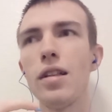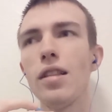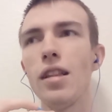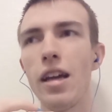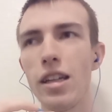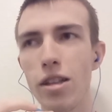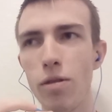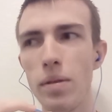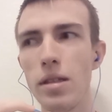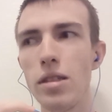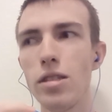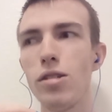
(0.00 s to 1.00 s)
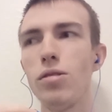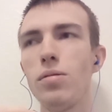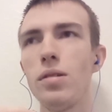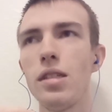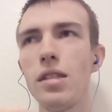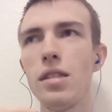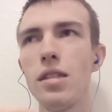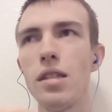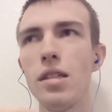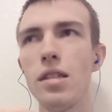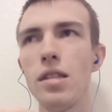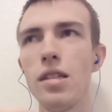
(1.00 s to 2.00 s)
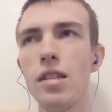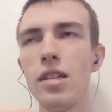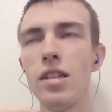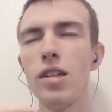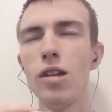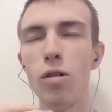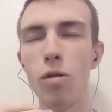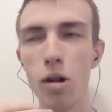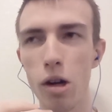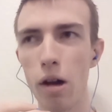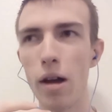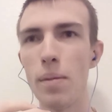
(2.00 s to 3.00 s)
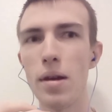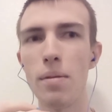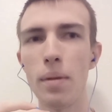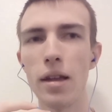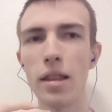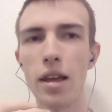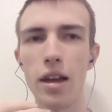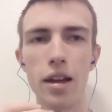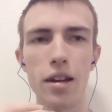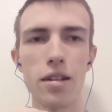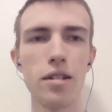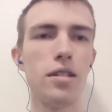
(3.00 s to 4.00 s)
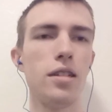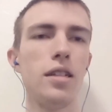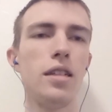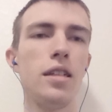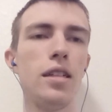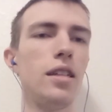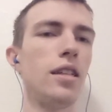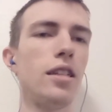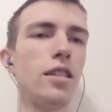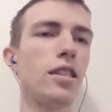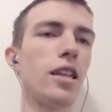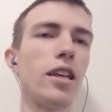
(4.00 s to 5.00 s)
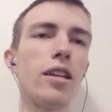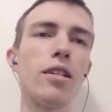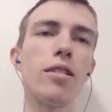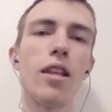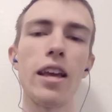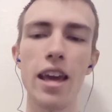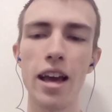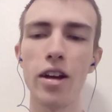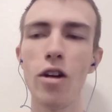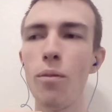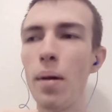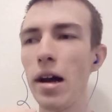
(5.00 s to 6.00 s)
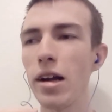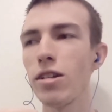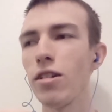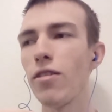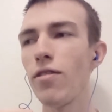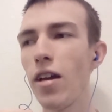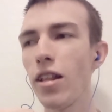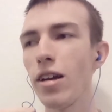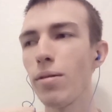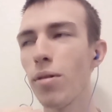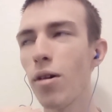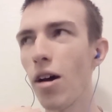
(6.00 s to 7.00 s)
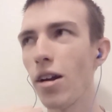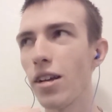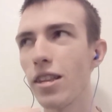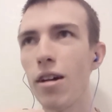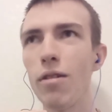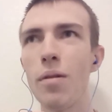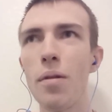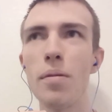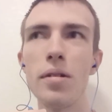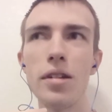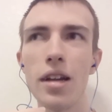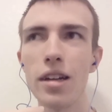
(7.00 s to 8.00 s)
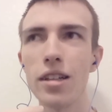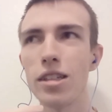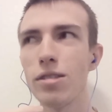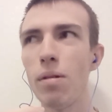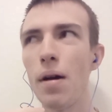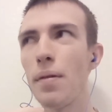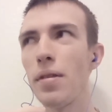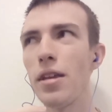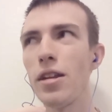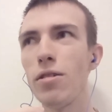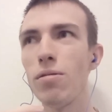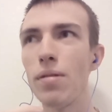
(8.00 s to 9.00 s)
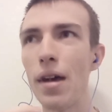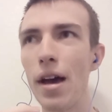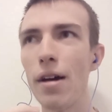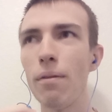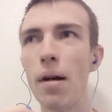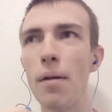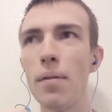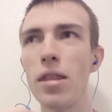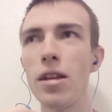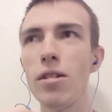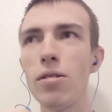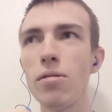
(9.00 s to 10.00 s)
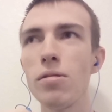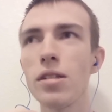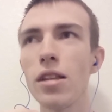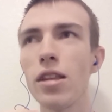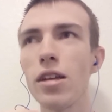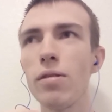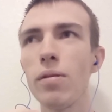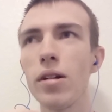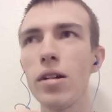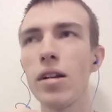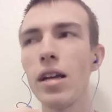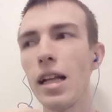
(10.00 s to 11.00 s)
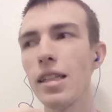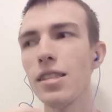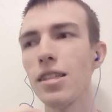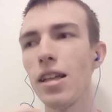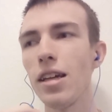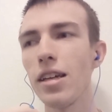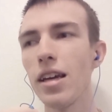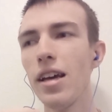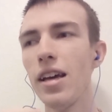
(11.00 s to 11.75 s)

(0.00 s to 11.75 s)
like the Wii U. What do I mean by that? Like, they can't go back to the failing product. That would be ridiculous. Why would they do that? Why would they do something where it's like,